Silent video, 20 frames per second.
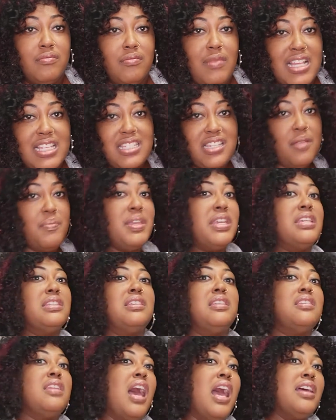My stomach is
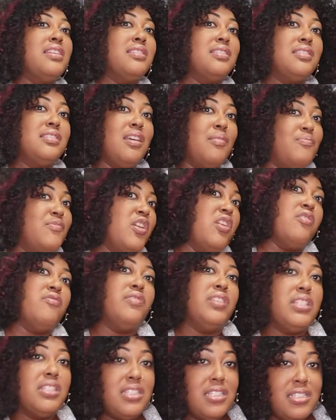in knots. I'm
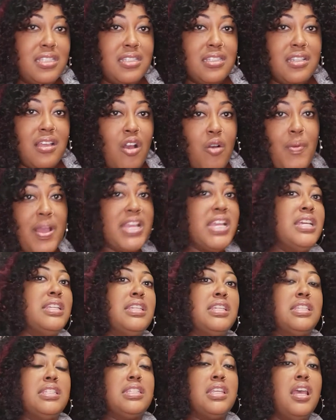nervous. Oh my goodness.